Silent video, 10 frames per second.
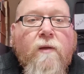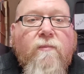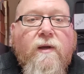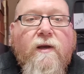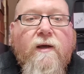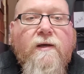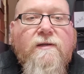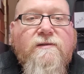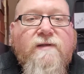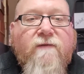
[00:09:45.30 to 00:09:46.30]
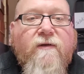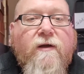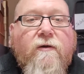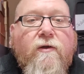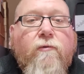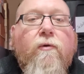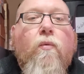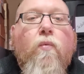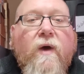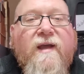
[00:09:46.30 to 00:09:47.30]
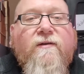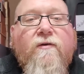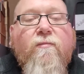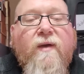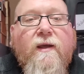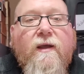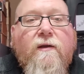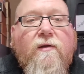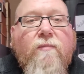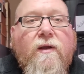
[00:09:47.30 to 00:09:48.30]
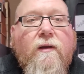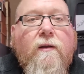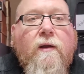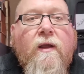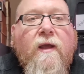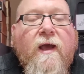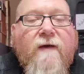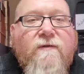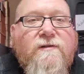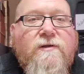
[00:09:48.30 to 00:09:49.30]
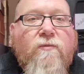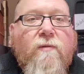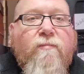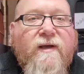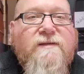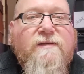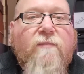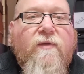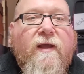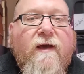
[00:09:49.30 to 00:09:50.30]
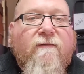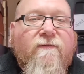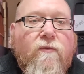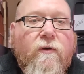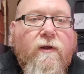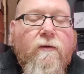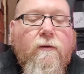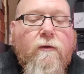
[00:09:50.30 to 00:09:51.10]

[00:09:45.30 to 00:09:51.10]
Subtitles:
because evidently you are way too picky to be having someone pick something out for you.